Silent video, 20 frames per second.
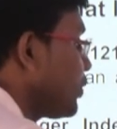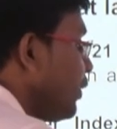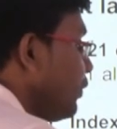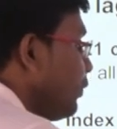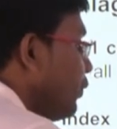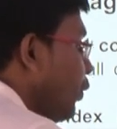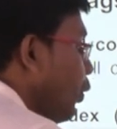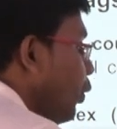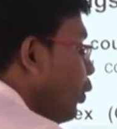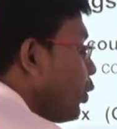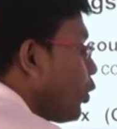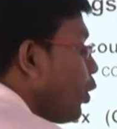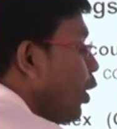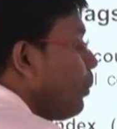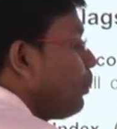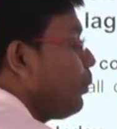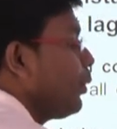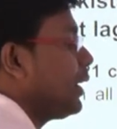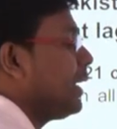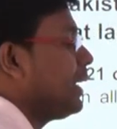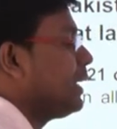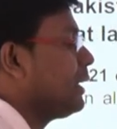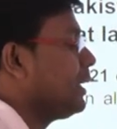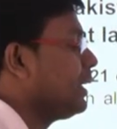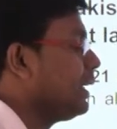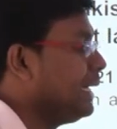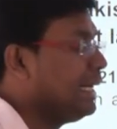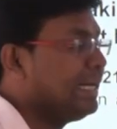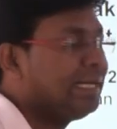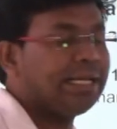of 4 component
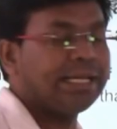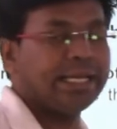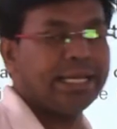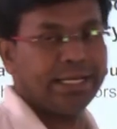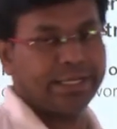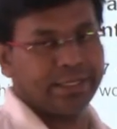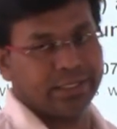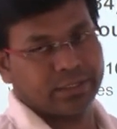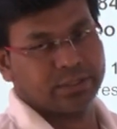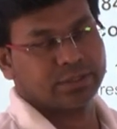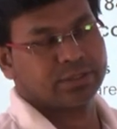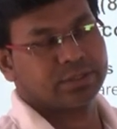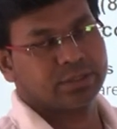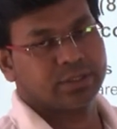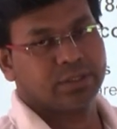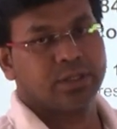indicators.